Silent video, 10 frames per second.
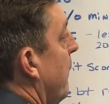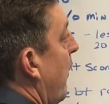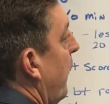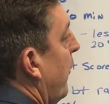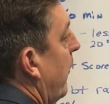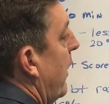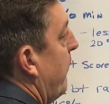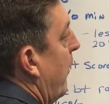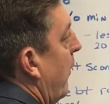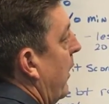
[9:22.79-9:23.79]
Both are
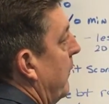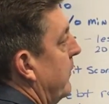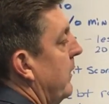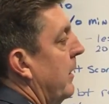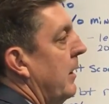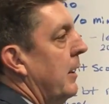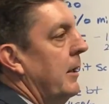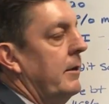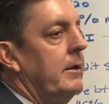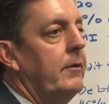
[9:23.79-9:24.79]
great programs.
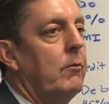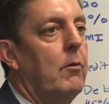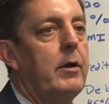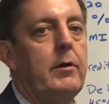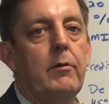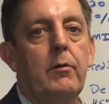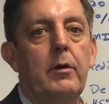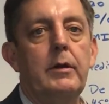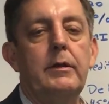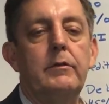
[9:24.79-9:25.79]
Neither one
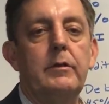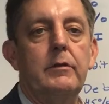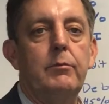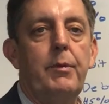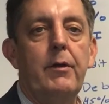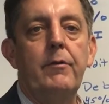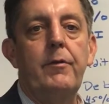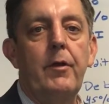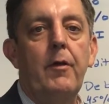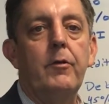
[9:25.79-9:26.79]
is better
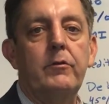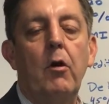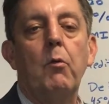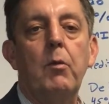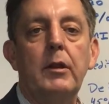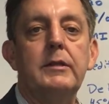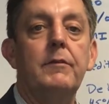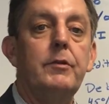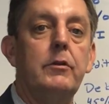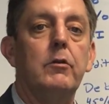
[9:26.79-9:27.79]
than the other. It's all
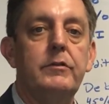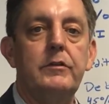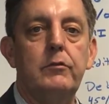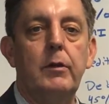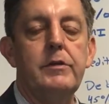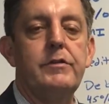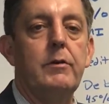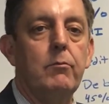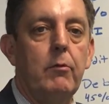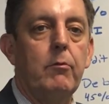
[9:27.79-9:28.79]
relative to your situation
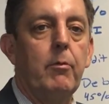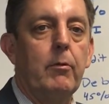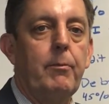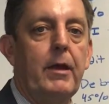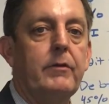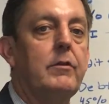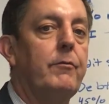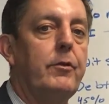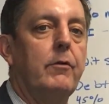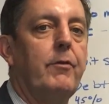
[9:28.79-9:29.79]
and what would work best
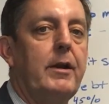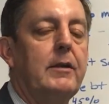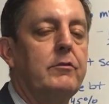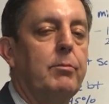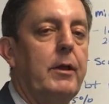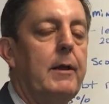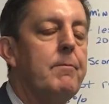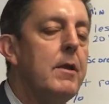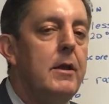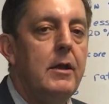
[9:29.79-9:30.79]
for your financial plan.
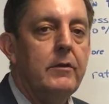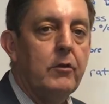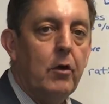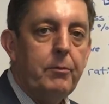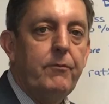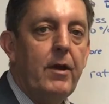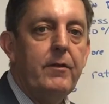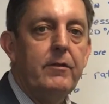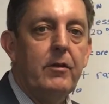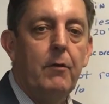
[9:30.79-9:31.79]
So I hope you
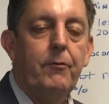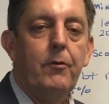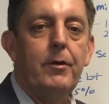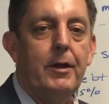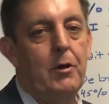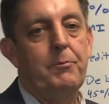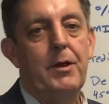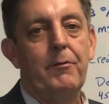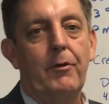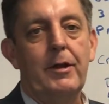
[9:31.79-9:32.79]
found these helpful, and I hope
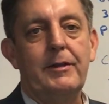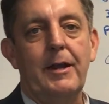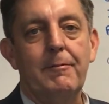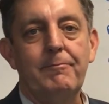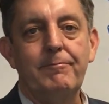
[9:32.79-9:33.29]
you have a great day.